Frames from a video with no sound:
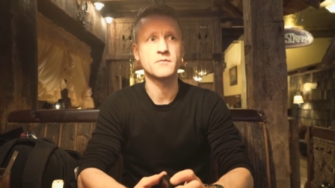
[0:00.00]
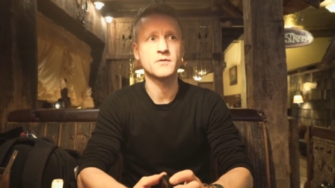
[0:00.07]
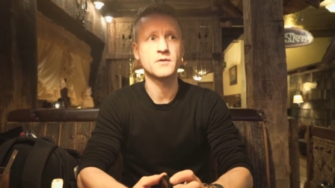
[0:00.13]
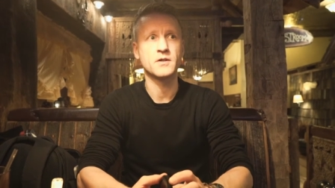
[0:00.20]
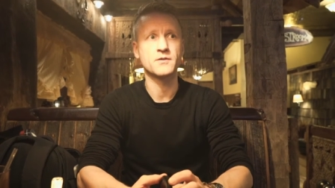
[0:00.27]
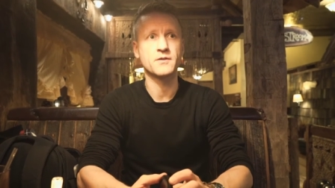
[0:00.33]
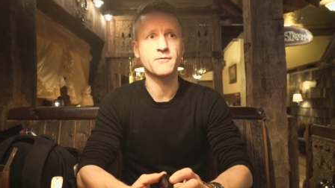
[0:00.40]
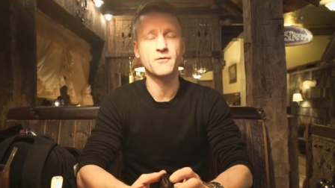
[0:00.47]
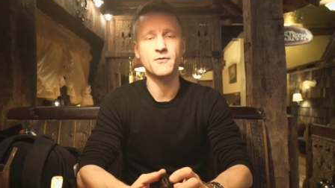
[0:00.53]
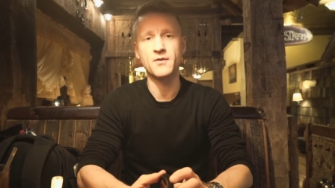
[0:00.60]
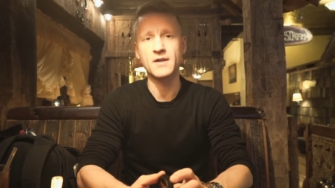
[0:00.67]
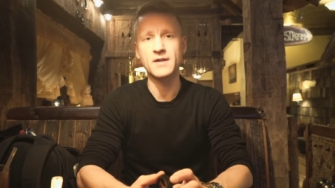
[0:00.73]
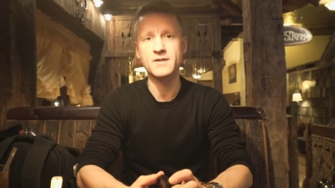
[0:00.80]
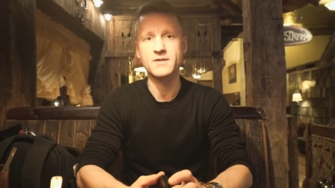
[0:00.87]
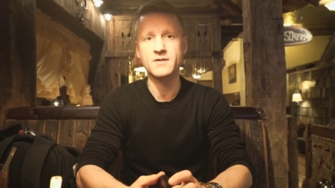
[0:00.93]
there are different
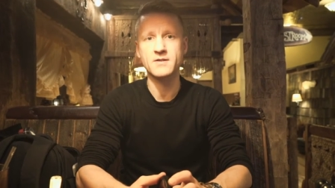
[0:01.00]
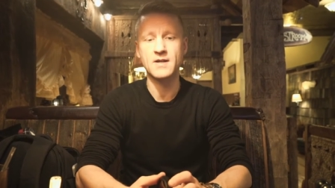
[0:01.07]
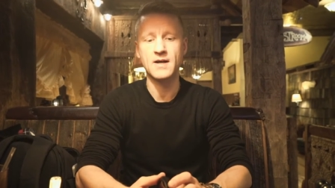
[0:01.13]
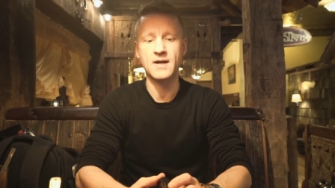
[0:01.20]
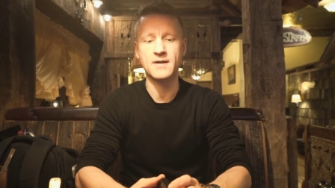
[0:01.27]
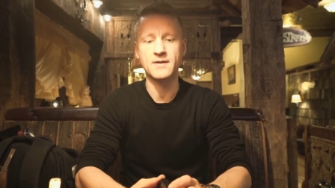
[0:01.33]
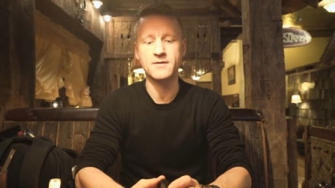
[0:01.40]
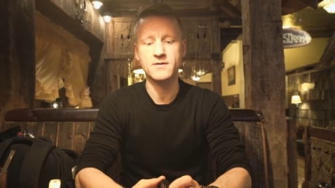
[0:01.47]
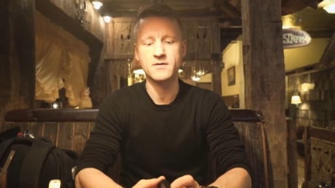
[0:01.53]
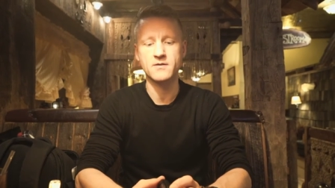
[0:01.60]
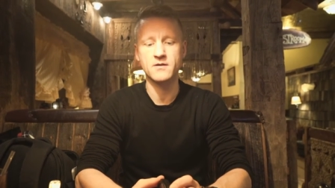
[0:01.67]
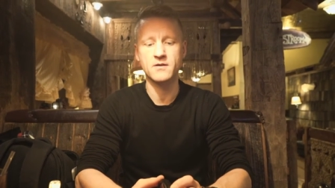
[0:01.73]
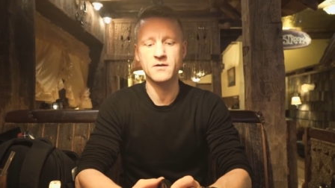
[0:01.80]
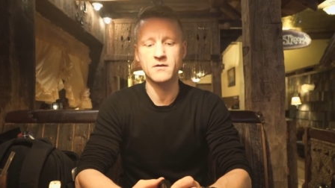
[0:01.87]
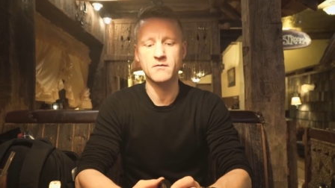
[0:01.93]
things that
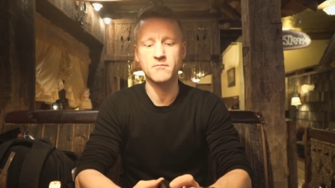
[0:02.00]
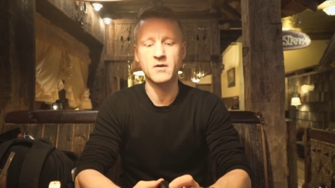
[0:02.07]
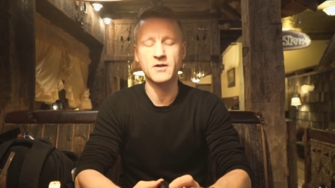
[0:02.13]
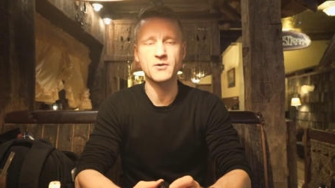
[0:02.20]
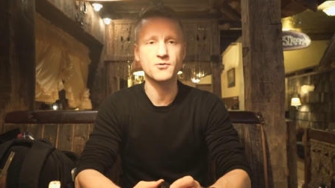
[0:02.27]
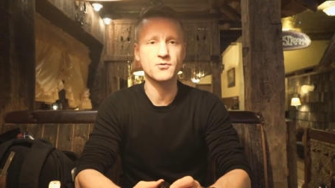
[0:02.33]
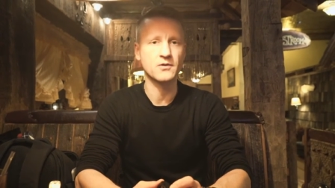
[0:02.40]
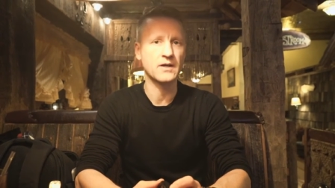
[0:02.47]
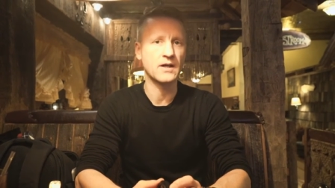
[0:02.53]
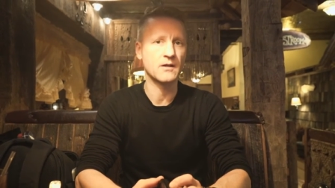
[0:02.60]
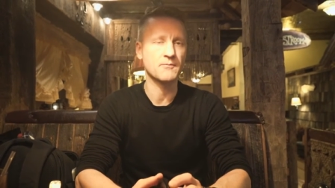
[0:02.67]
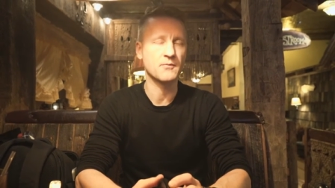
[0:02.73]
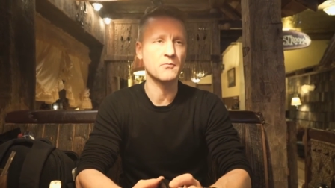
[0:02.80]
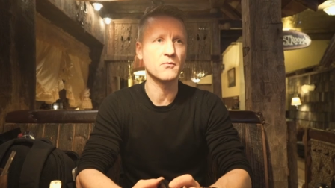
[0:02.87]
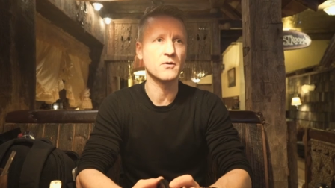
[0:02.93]
I usually
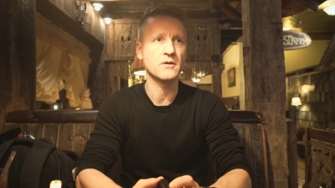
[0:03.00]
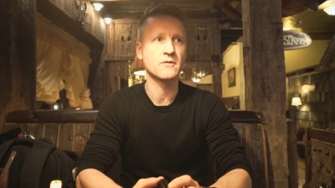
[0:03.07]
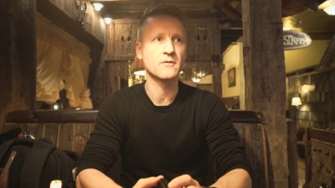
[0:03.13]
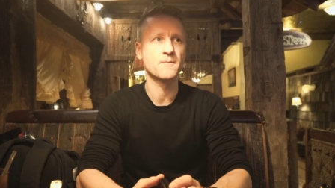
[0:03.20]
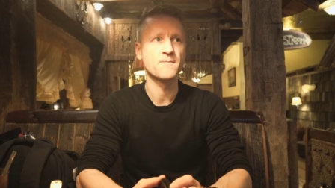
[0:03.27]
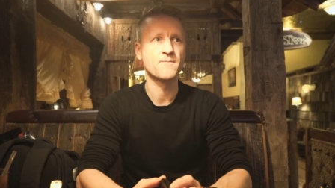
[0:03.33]
help them with.